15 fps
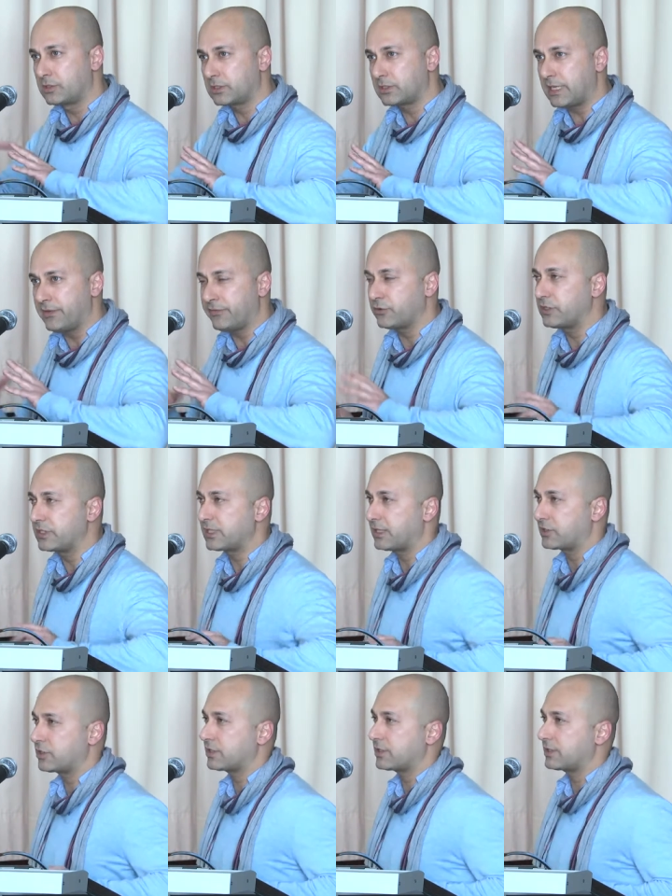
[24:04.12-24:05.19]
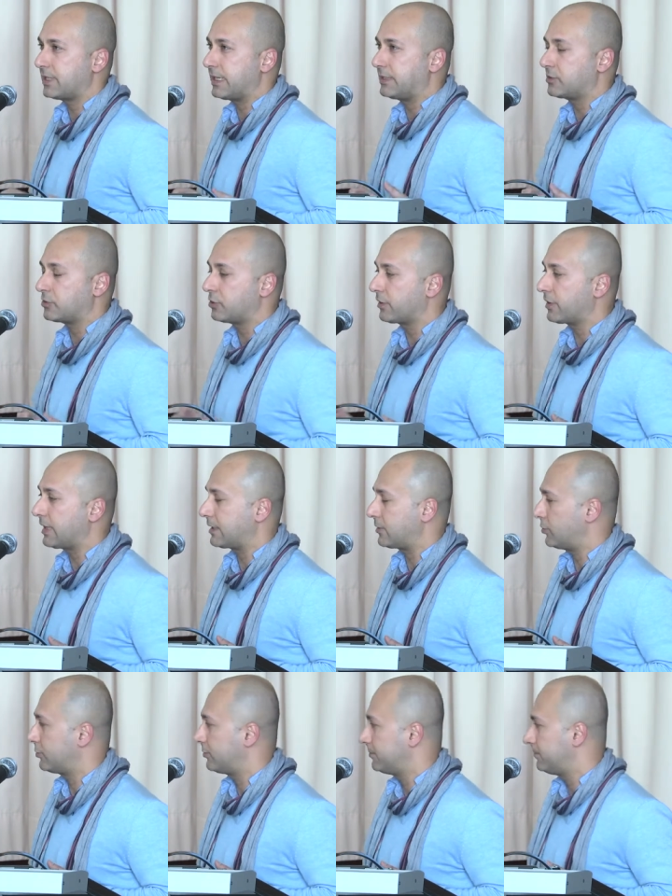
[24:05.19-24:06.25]
time for discussions later on.
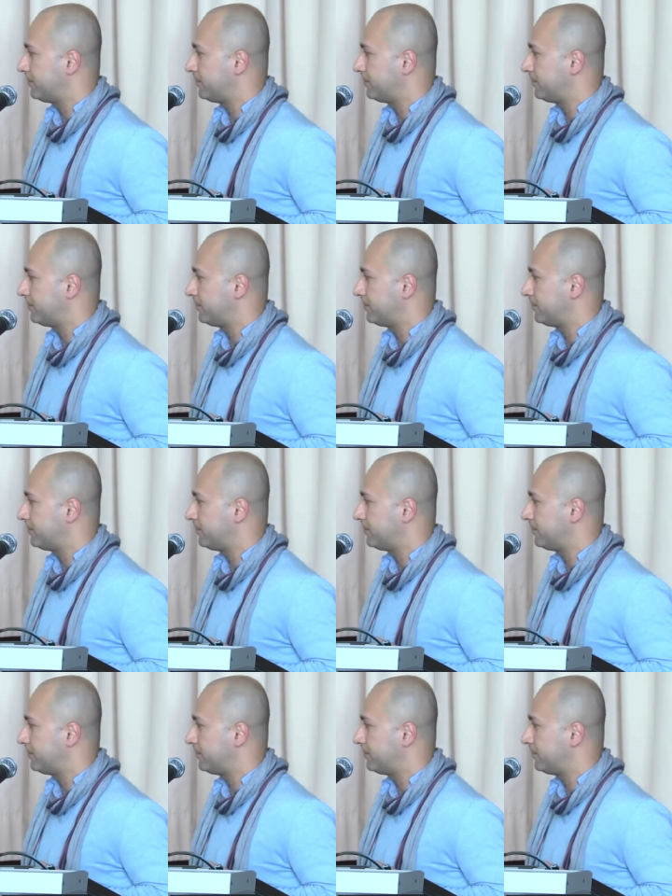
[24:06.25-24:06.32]
Thank you.